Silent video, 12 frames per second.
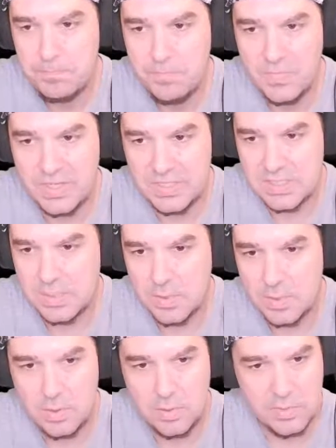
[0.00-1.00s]
Let's keep
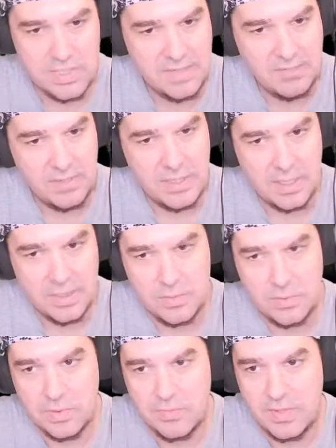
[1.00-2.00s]
going. We're definitely not
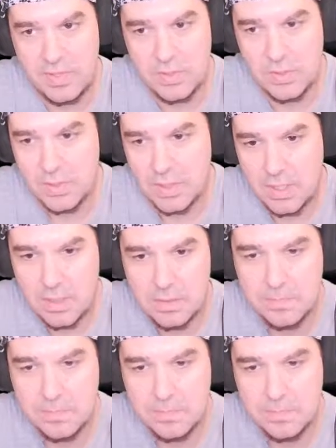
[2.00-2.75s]
doing the Vandura.